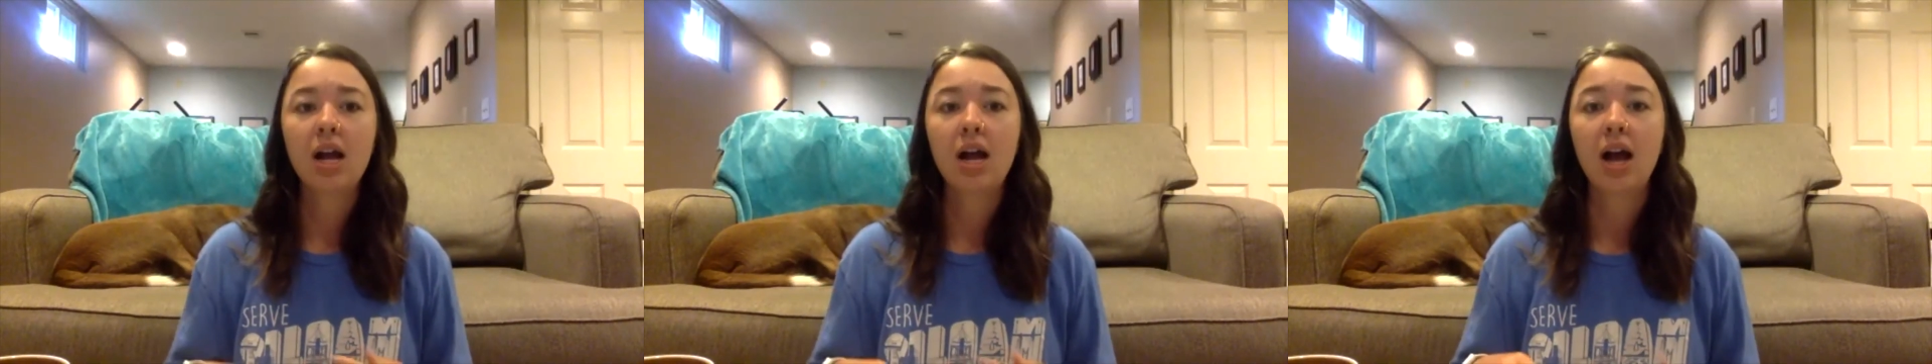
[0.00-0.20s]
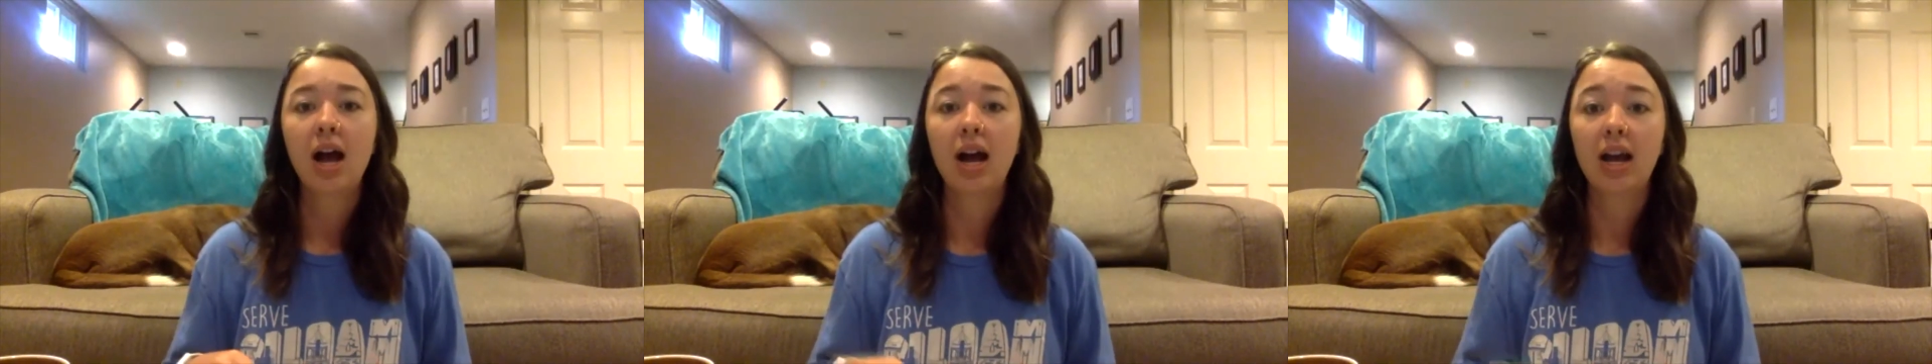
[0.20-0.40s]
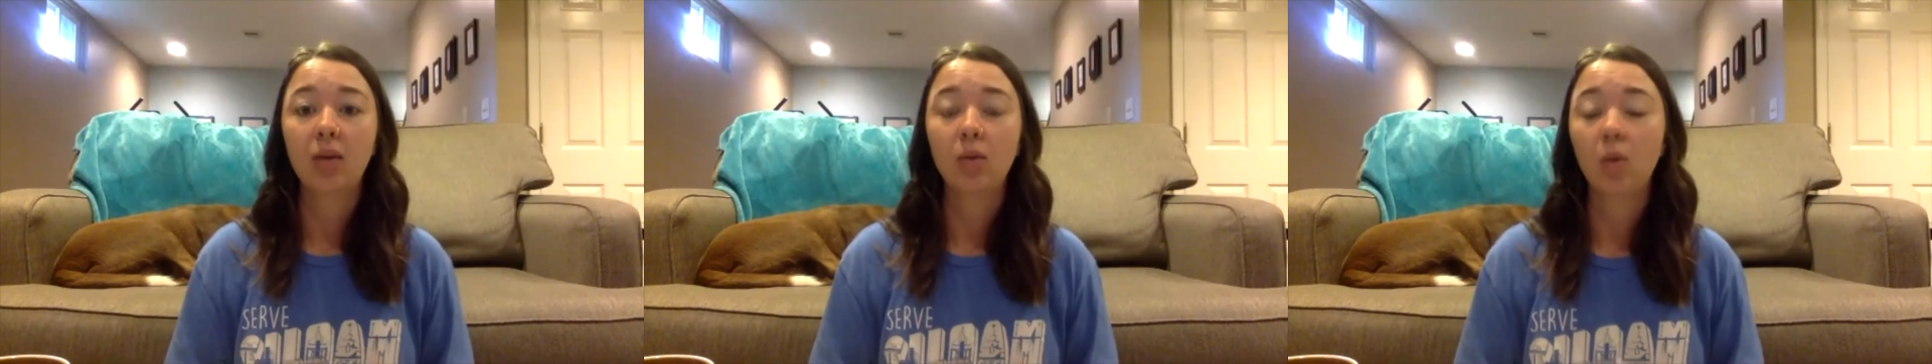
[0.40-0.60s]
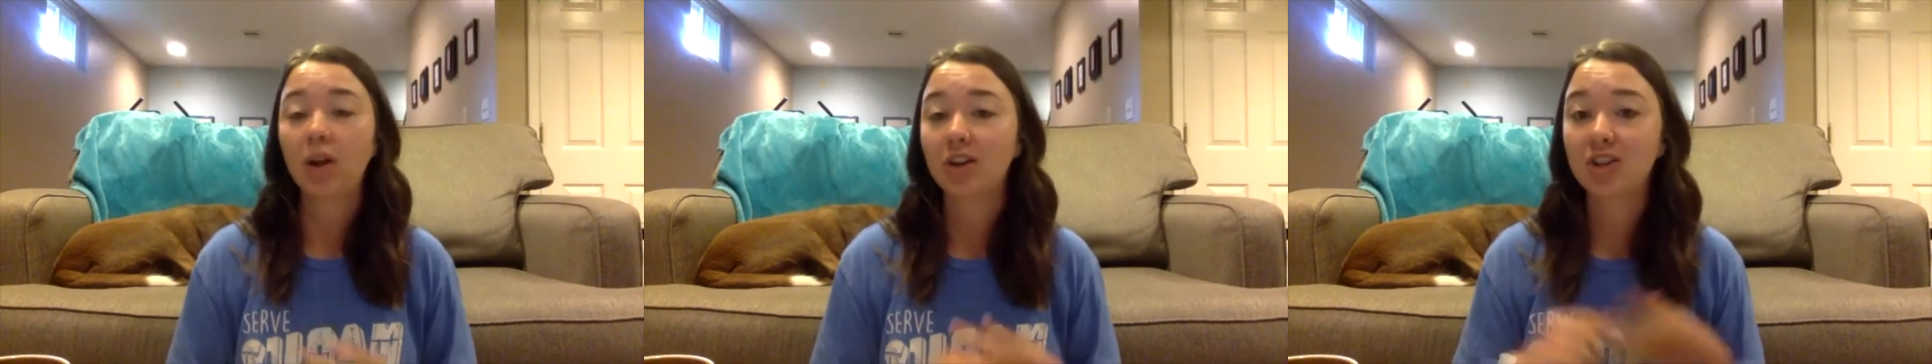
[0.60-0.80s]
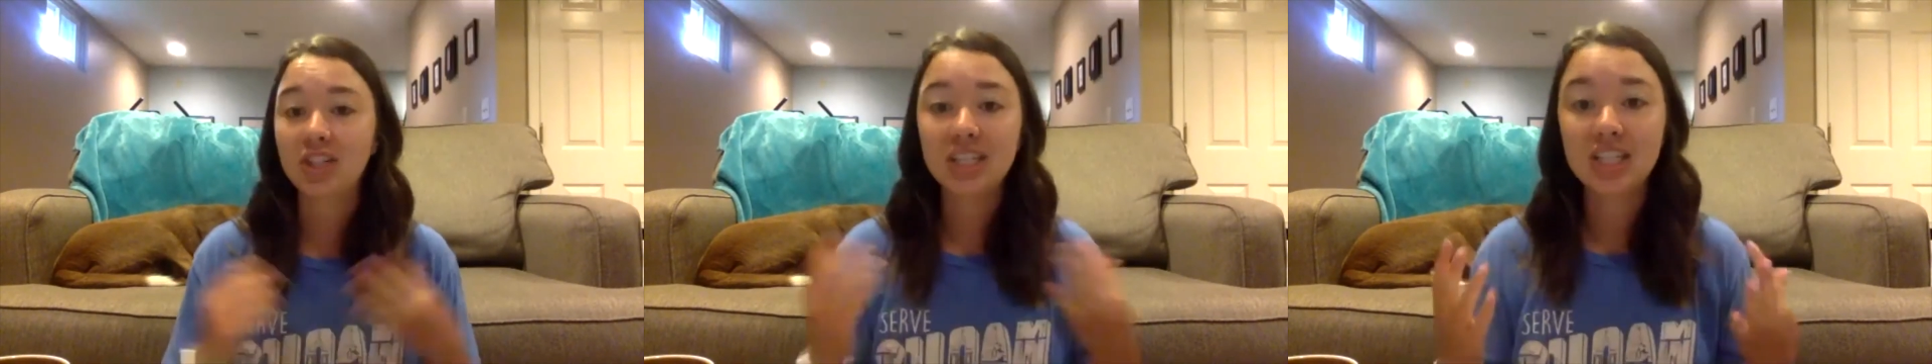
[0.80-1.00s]
I
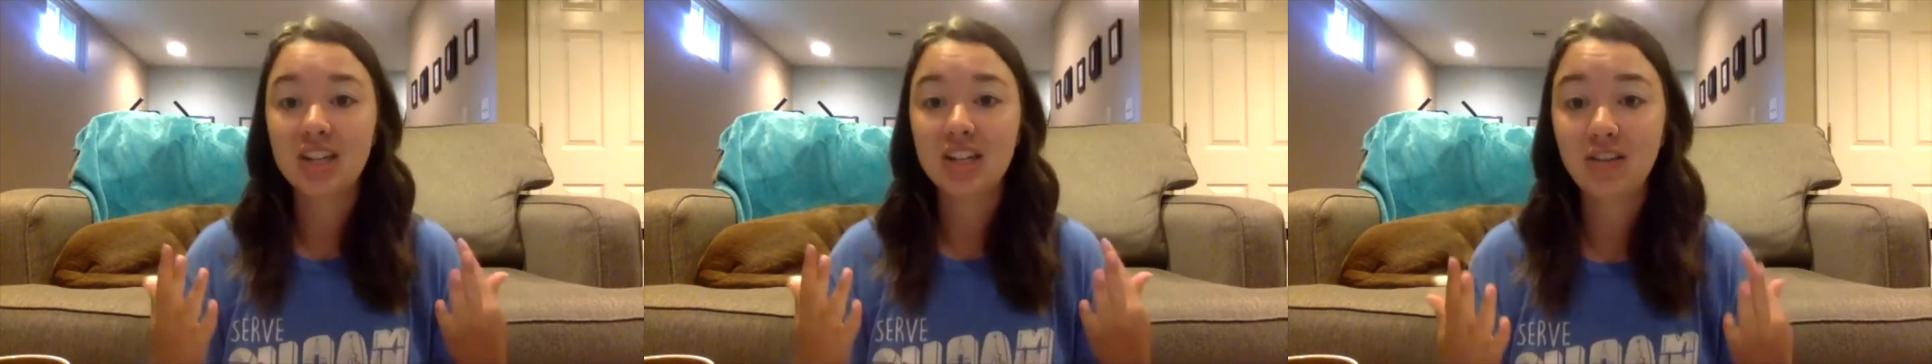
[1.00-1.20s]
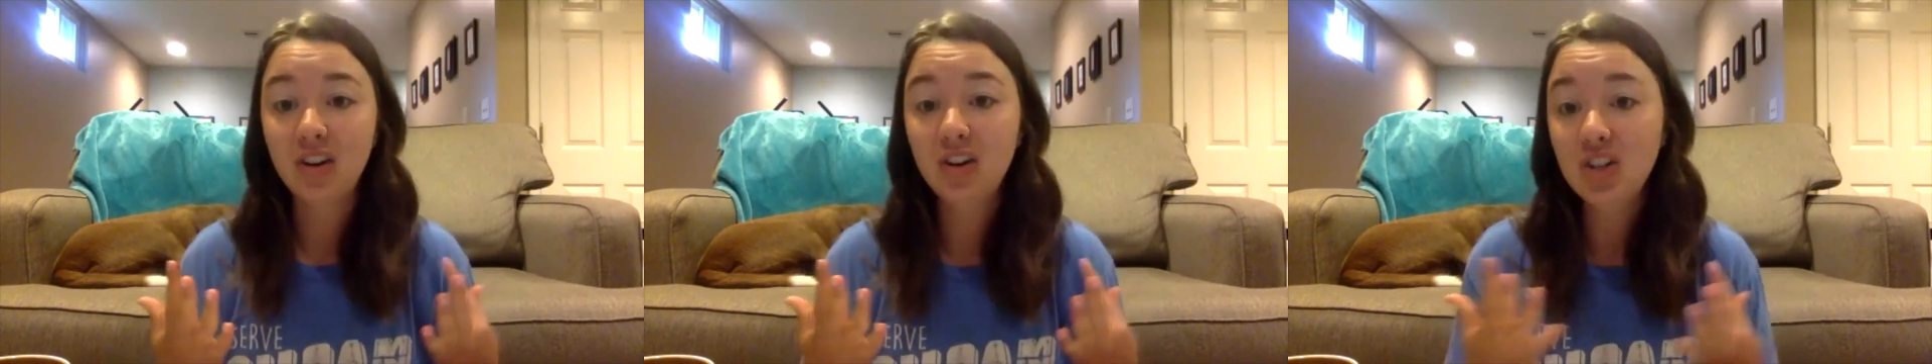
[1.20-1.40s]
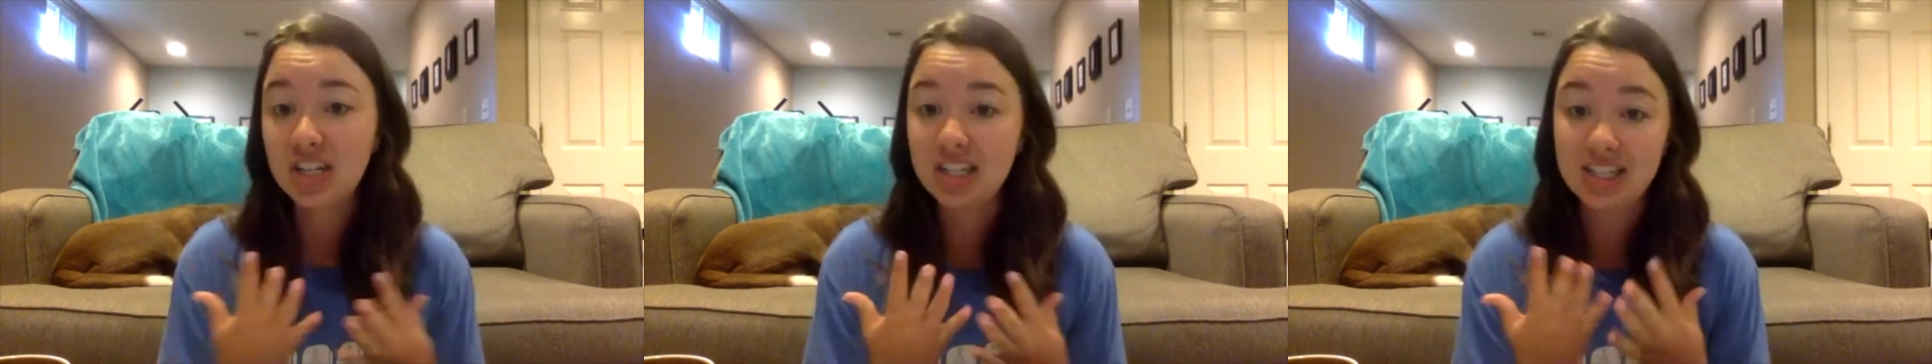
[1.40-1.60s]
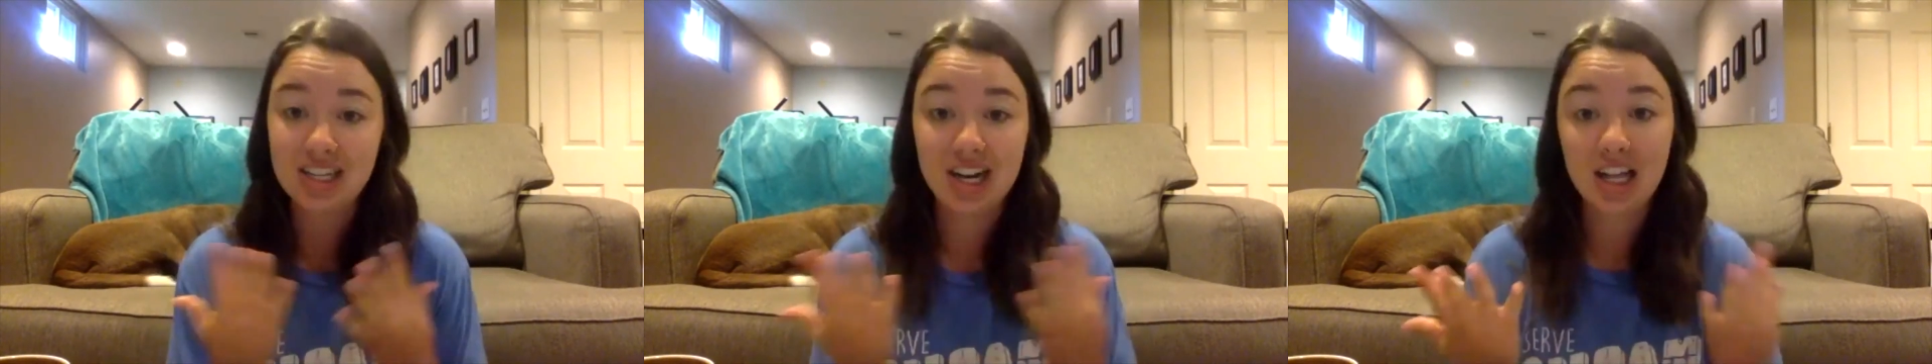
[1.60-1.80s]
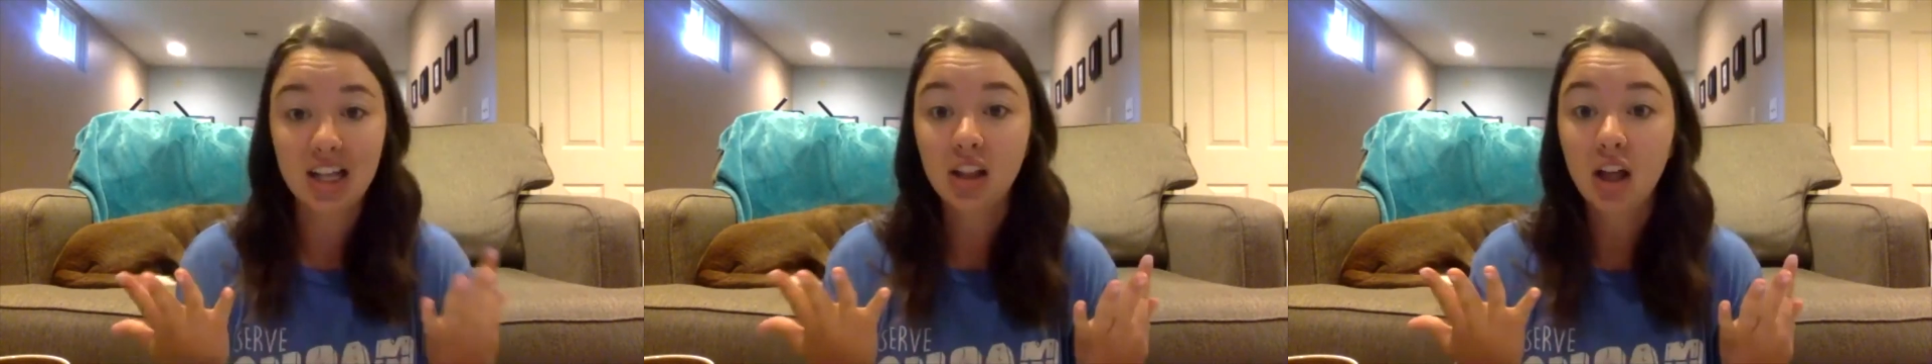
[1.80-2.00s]
watched these devotions and
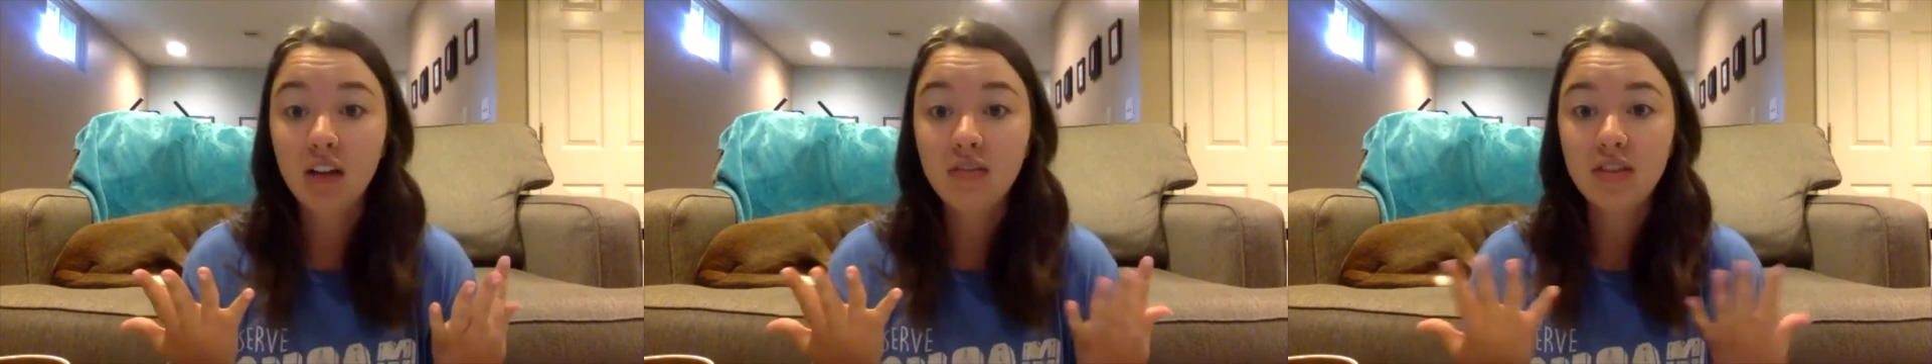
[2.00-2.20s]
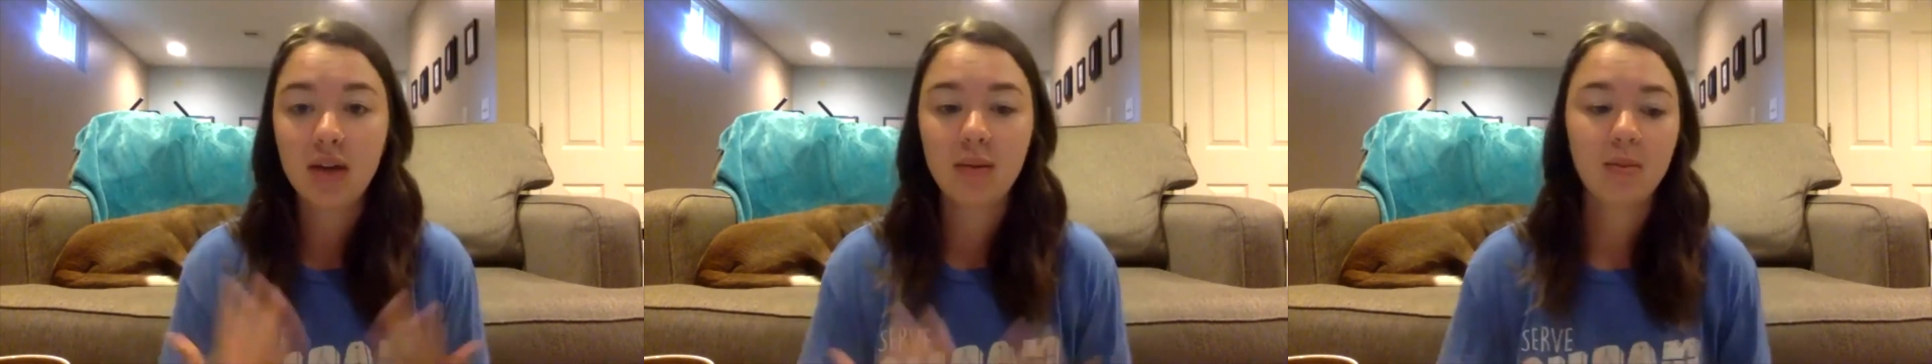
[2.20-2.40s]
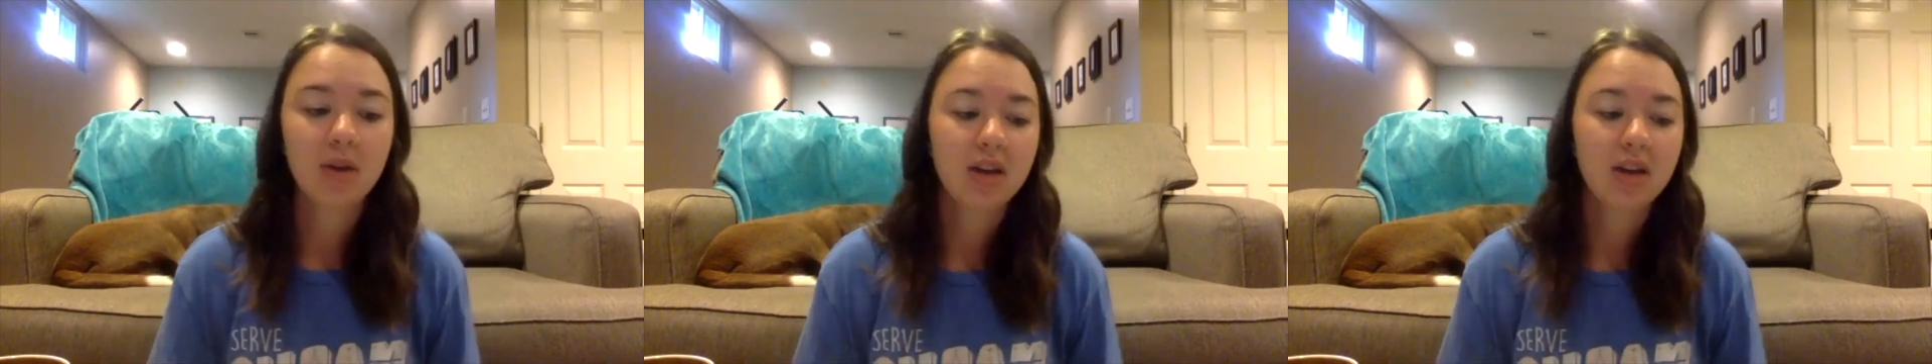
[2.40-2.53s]
I love them.